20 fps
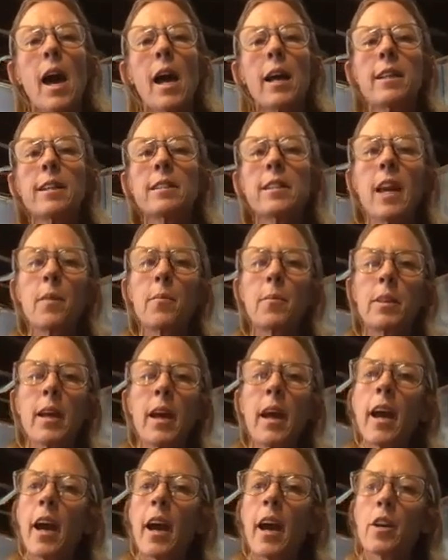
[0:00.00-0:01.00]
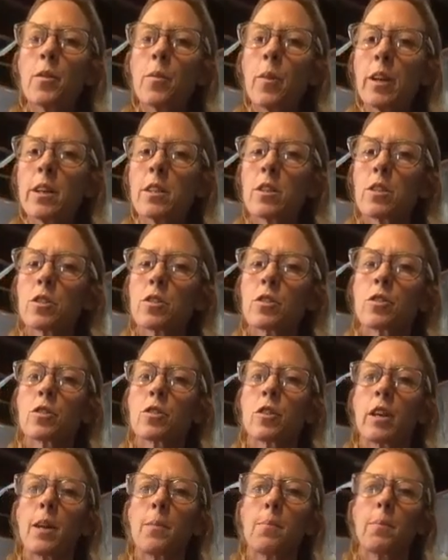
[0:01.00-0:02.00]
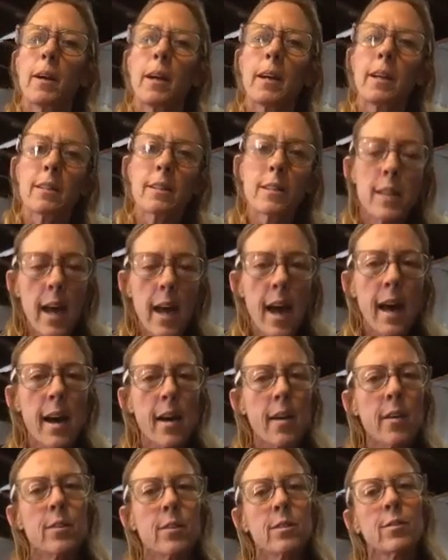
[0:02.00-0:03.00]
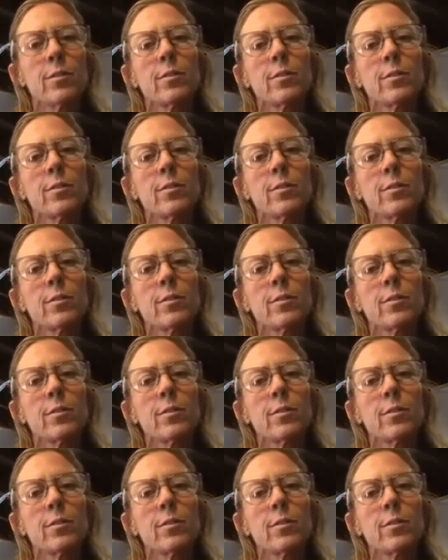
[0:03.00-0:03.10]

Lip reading: And the same with the hair. You want to scrape like down.